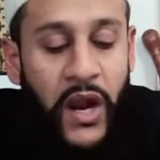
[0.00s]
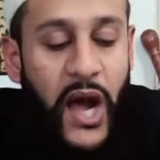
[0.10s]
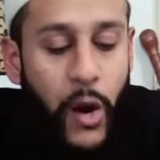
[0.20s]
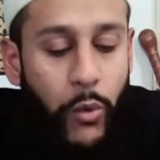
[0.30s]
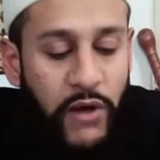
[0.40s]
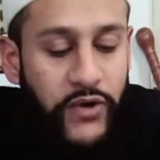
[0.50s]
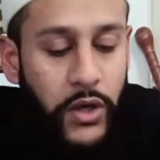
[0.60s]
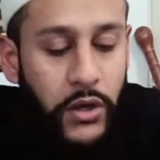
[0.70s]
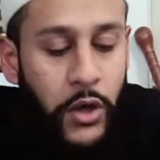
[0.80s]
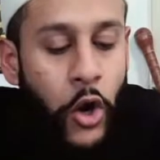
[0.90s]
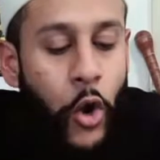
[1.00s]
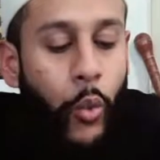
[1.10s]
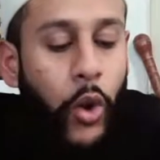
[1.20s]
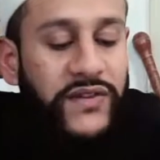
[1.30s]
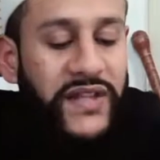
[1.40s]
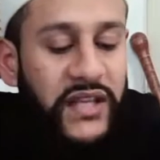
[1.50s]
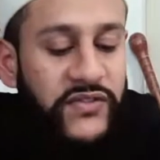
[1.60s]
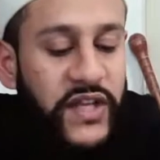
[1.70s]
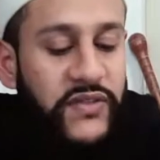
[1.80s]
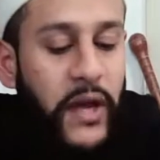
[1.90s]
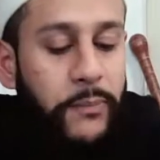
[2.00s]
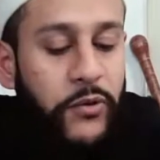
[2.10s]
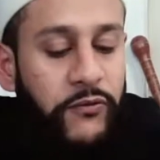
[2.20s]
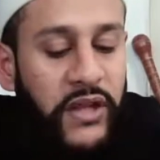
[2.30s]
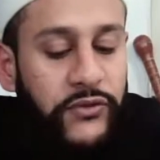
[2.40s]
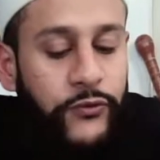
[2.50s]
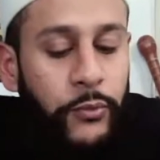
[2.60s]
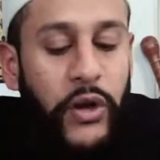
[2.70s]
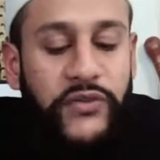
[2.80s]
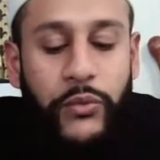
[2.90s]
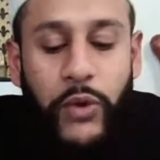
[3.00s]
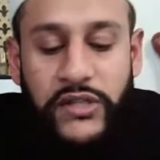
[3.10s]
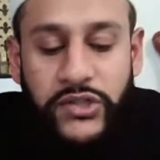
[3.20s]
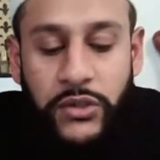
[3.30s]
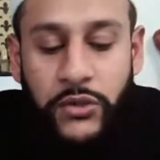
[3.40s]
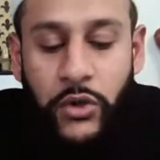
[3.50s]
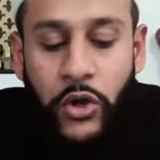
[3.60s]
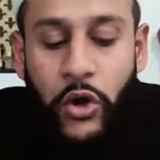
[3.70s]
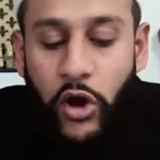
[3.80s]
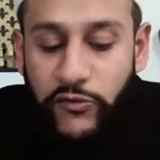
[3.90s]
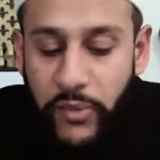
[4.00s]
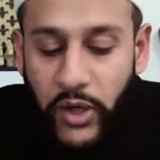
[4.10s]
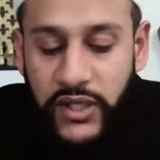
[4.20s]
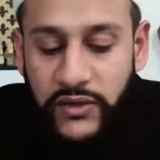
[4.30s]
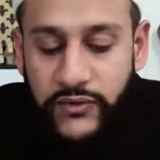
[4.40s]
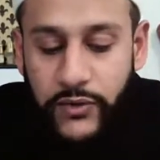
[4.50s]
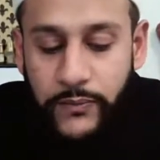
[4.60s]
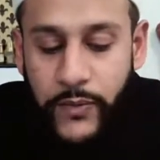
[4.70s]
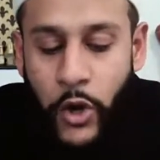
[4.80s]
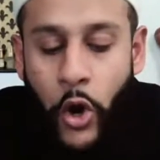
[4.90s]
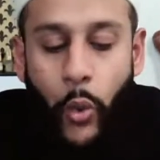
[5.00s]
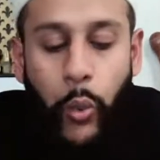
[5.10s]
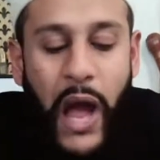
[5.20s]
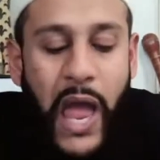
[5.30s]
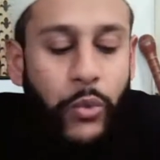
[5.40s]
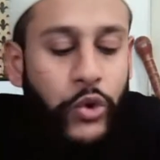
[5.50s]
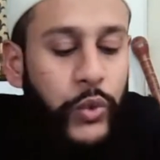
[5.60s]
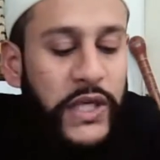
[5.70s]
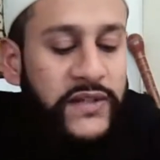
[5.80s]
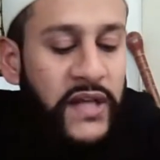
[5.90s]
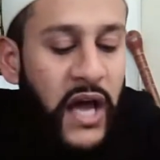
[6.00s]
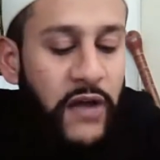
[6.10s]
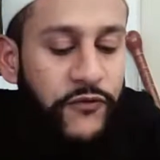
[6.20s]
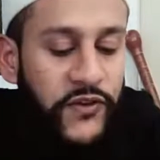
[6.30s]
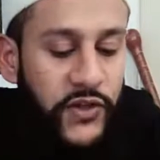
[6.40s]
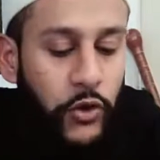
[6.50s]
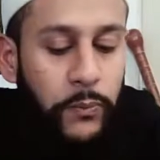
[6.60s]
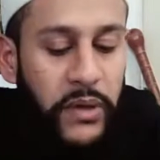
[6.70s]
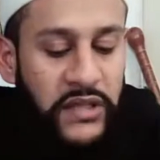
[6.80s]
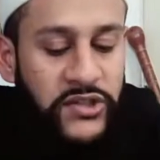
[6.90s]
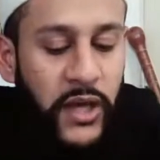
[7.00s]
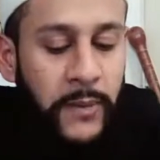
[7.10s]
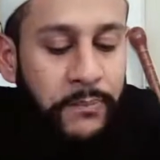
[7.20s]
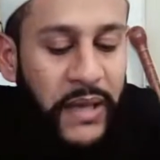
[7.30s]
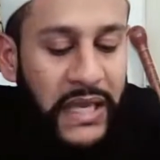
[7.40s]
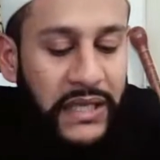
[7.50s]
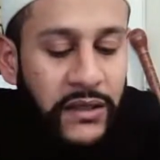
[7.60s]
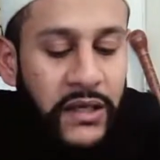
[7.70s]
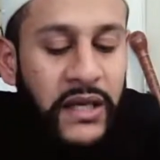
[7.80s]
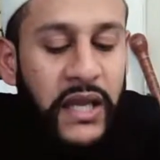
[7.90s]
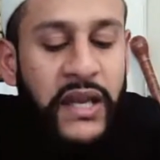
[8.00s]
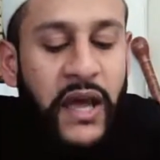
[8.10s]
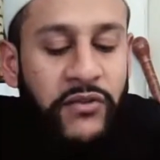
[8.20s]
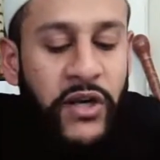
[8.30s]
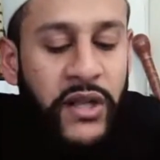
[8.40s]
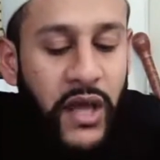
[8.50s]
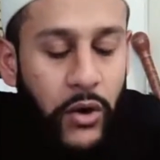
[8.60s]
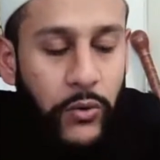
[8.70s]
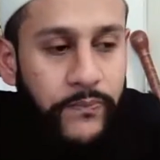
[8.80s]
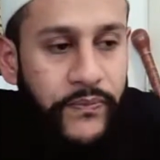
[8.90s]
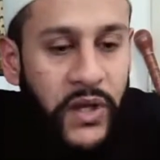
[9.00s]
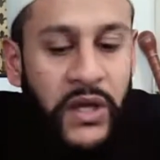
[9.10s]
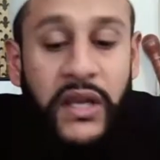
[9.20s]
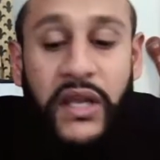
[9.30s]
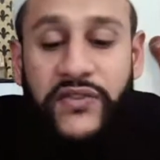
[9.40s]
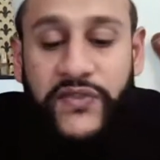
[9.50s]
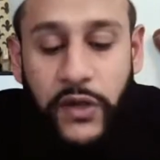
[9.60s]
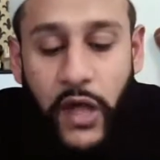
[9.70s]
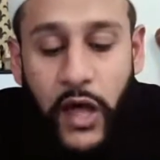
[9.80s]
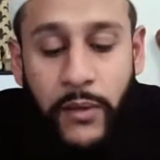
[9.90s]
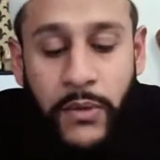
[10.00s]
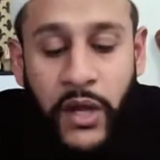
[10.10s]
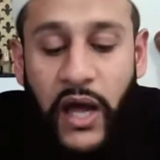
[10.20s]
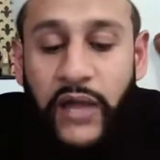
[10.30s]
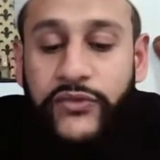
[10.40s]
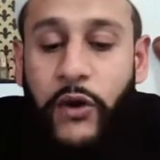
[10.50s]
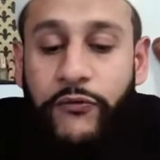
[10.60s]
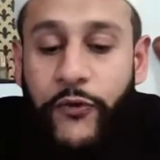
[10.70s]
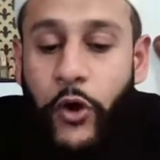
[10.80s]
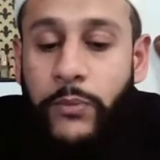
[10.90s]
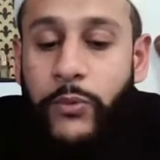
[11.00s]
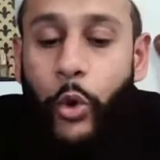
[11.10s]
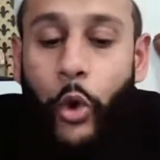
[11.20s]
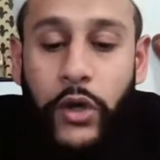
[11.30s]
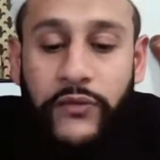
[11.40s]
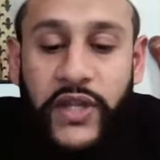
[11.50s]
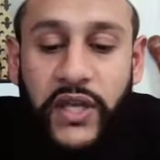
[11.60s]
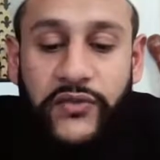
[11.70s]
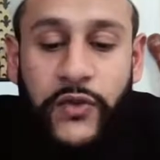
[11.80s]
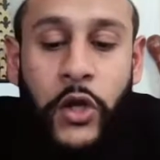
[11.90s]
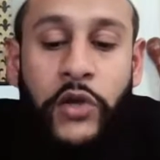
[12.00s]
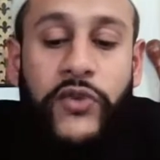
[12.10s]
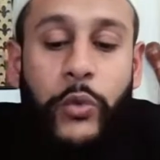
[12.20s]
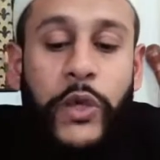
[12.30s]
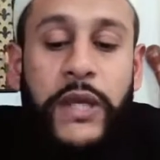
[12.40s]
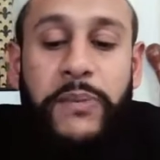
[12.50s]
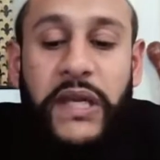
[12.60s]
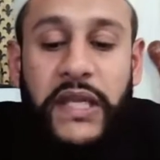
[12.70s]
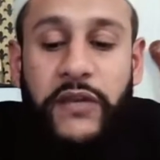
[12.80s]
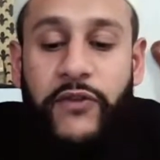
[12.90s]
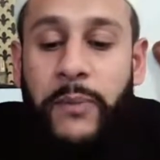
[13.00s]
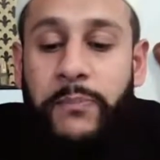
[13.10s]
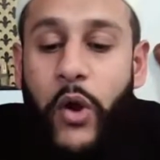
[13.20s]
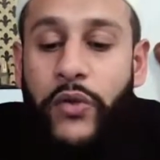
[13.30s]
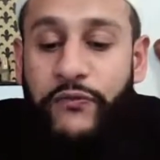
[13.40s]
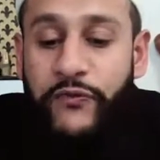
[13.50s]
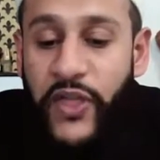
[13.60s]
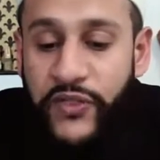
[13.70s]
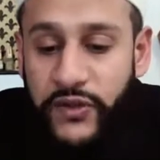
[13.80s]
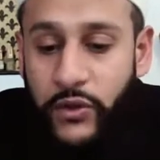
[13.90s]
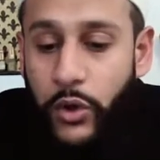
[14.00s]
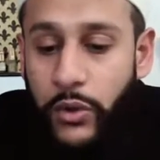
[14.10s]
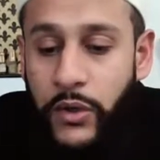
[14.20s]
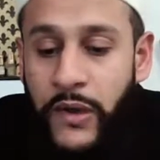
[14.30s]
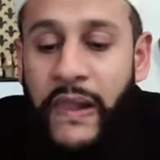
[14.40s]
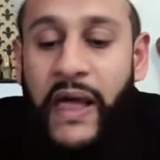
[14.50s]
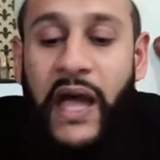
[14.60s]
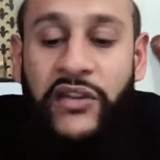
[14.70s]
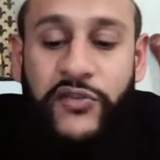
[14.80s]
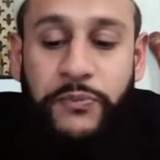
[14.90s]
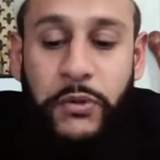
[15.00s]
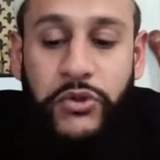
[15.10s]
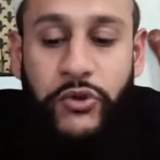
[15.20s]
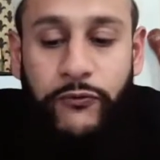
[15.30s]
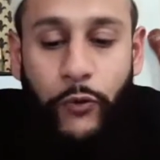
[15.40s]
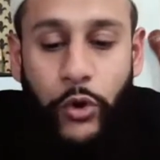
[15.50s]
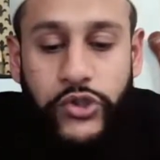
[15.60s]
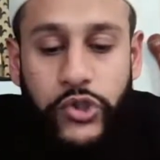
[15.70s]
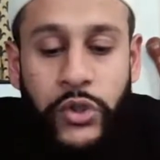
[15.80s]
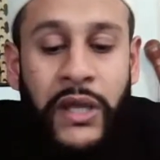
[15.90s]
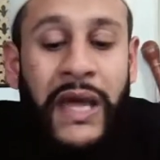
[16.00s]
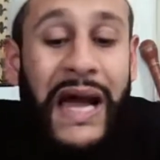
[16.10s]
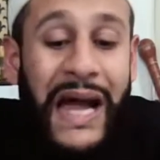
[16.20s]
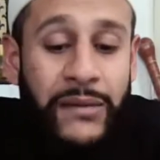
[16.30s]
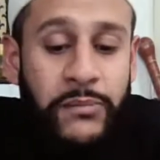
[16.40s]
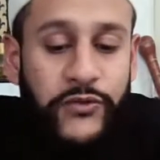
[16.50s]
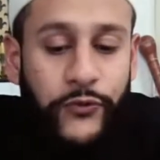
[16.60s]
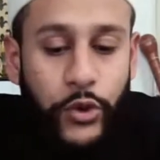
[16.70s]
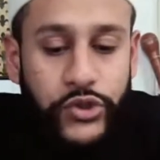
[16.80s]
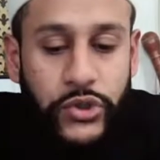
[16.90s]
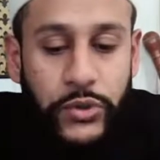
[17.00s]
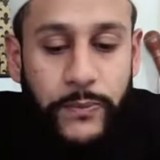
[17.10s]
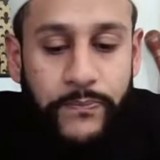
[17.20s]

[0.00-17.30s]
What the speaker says: However, what is it that prevents from resurrection of bodies? Why would we deny physical pleasure and pain in heaven and hell? Islam has affirmed all of this, so we believe in both physical and spiritual fortune and misfortune.